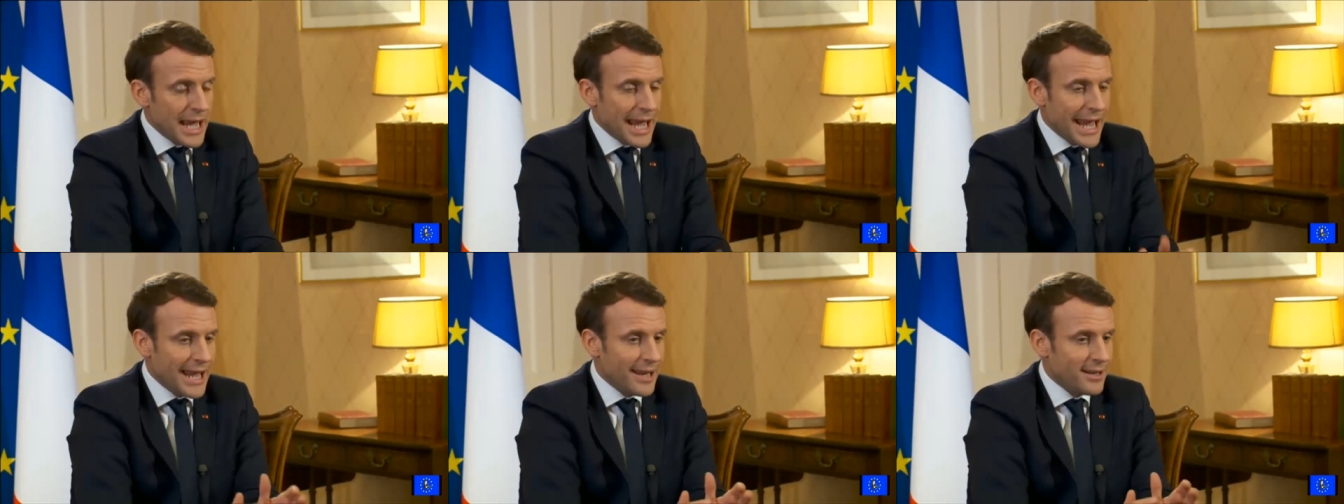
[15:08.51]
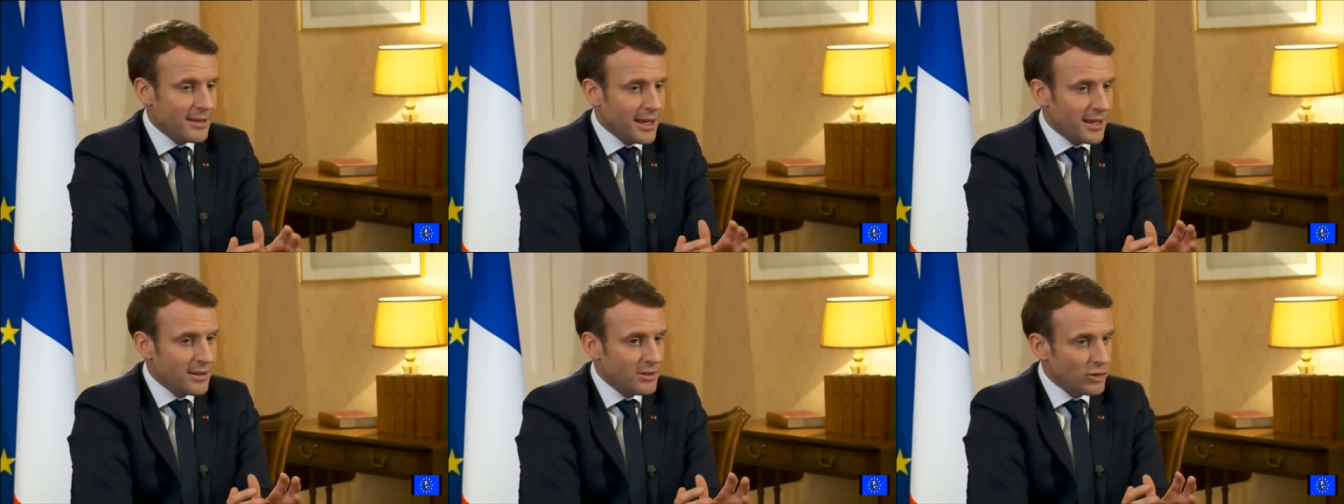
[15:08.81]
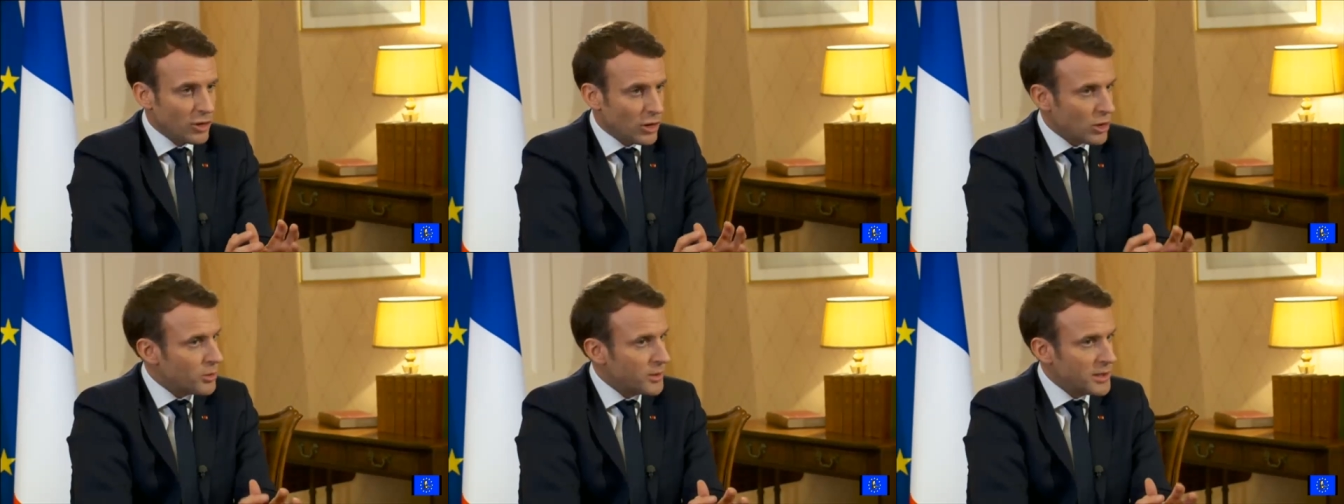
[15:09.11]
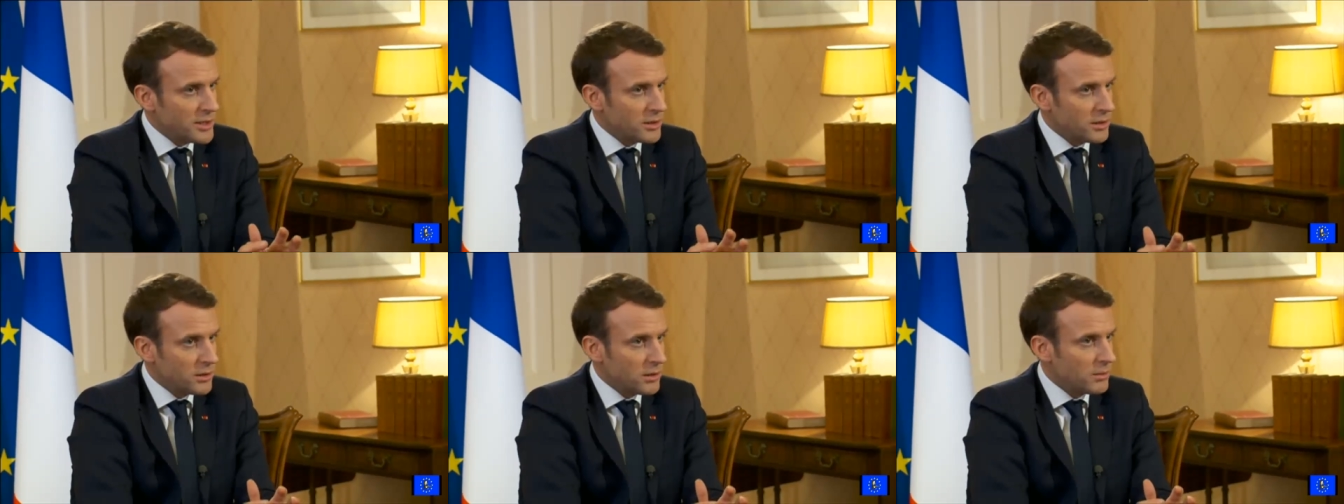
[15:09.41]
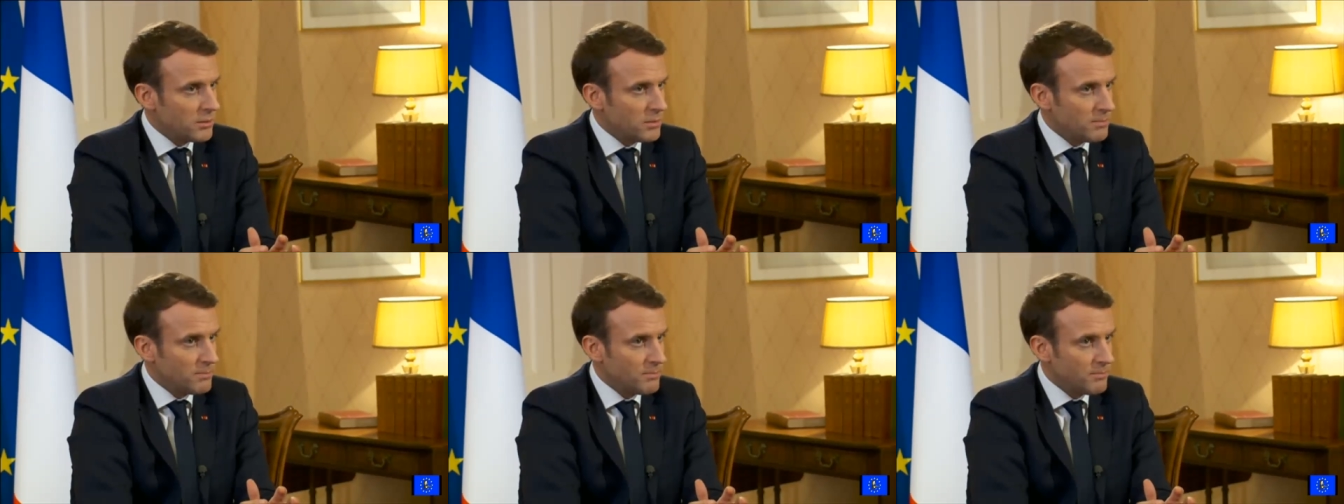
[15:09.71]
And, and the,
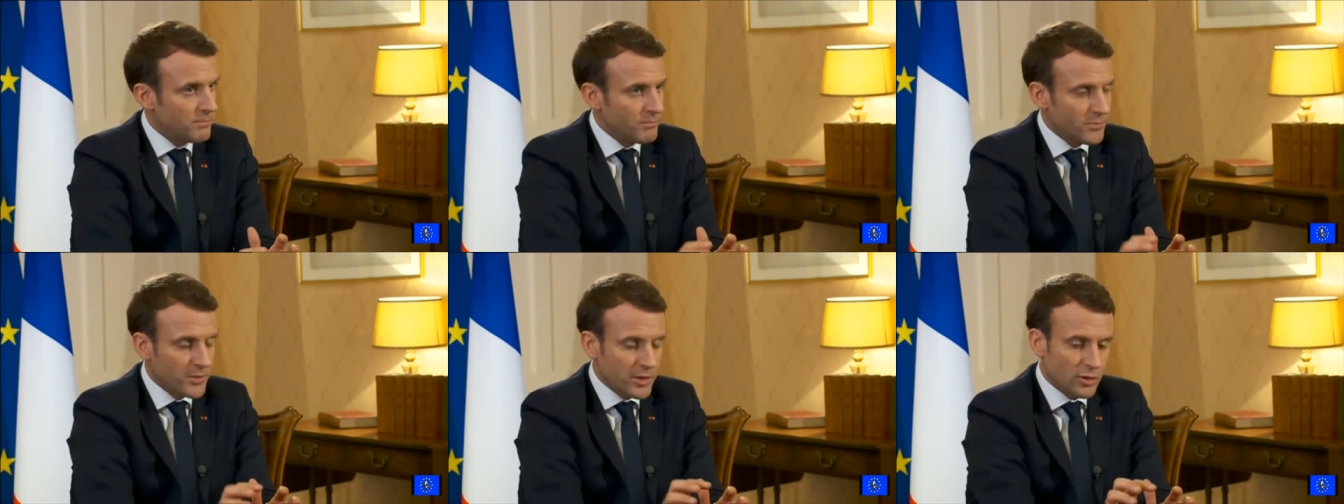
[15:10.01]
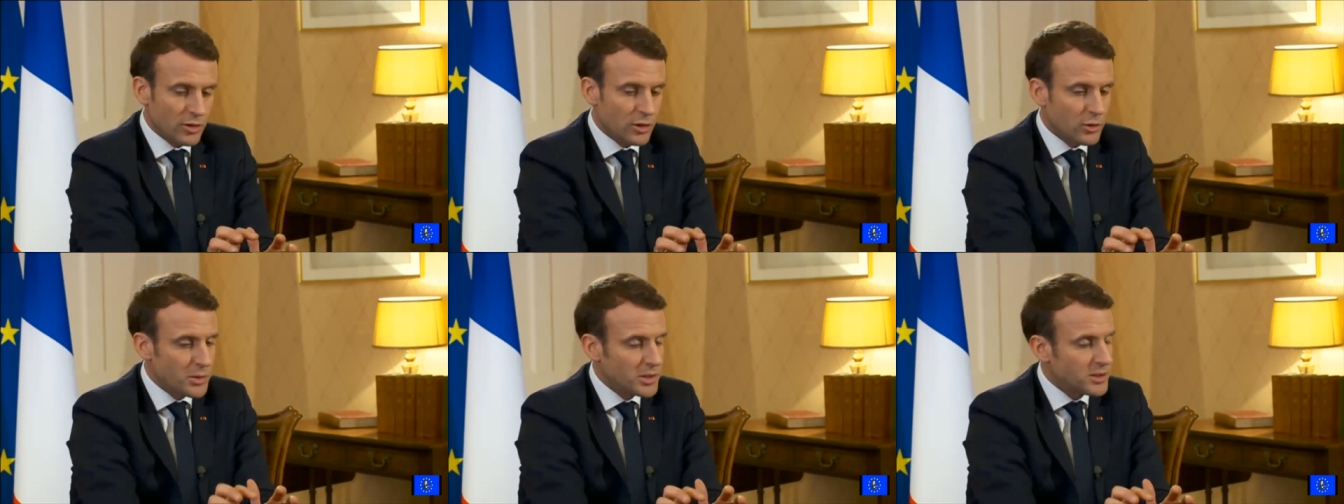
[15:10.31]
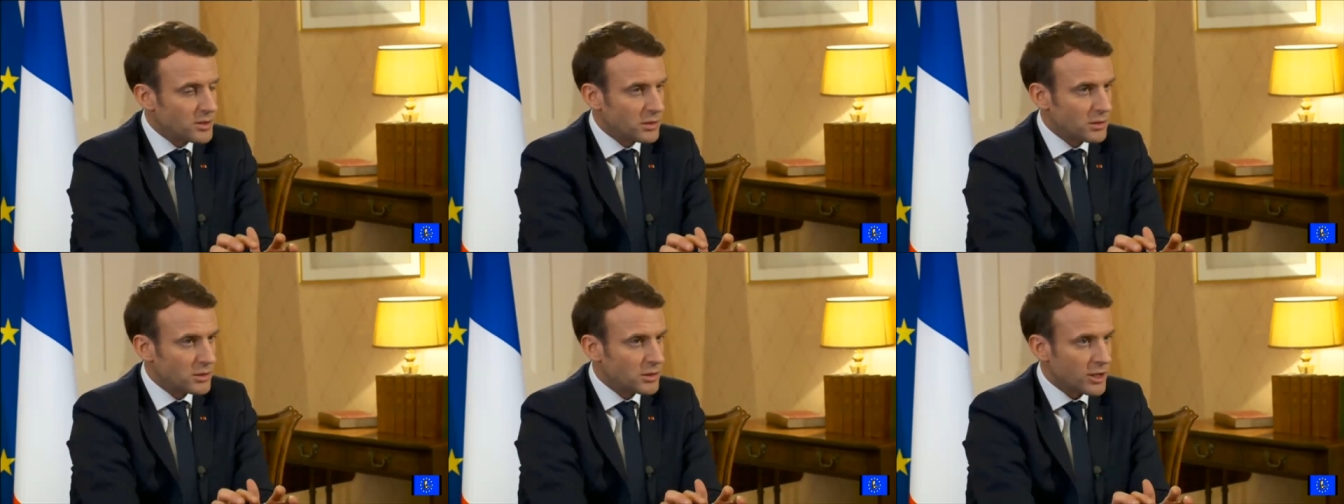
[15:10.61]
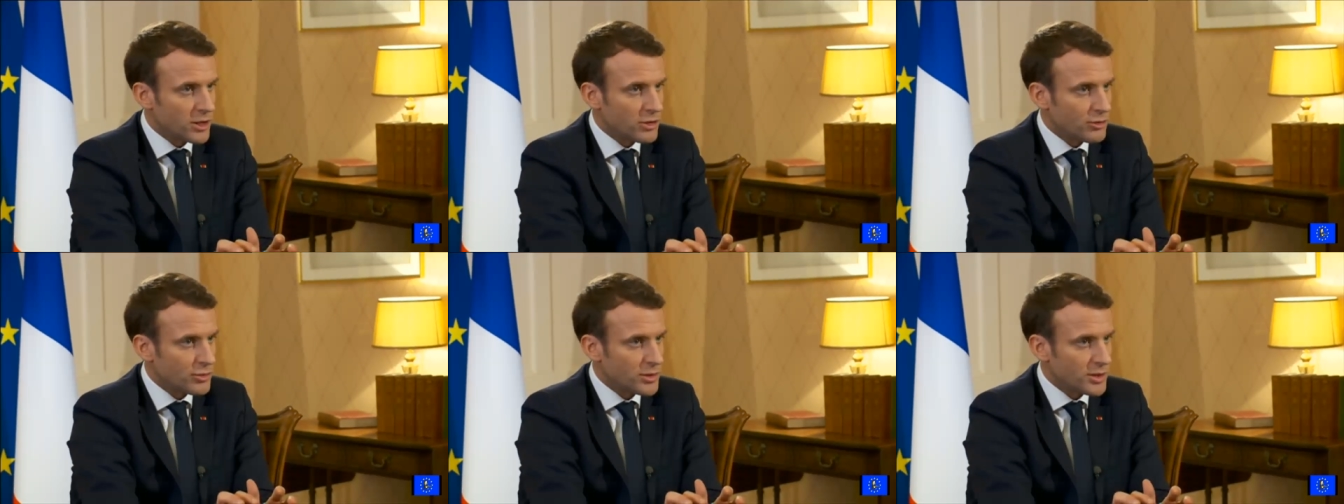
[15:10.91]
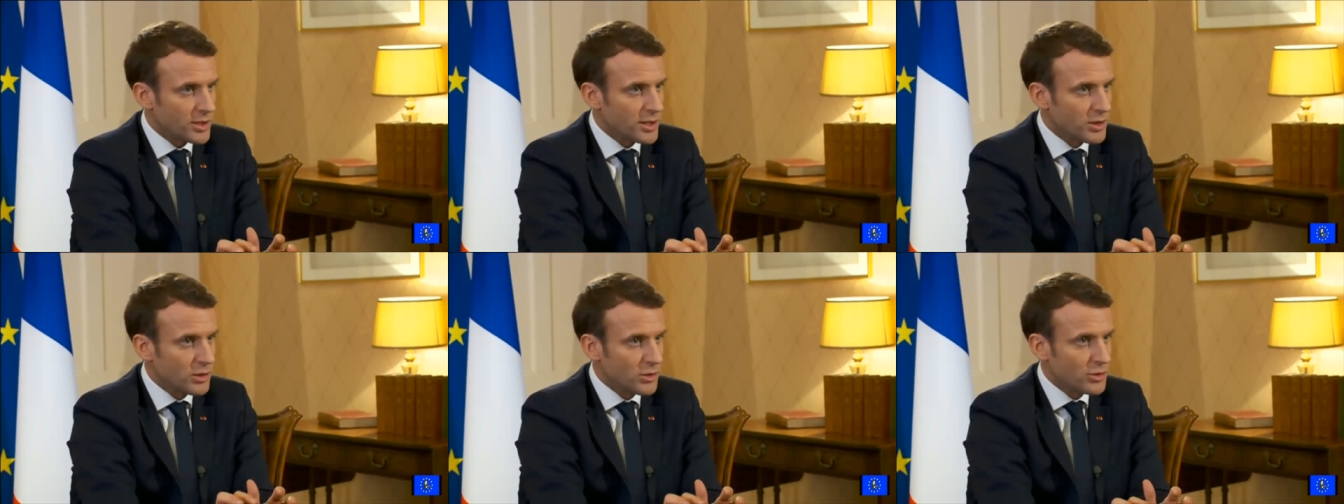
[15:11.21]
critical, the critical country in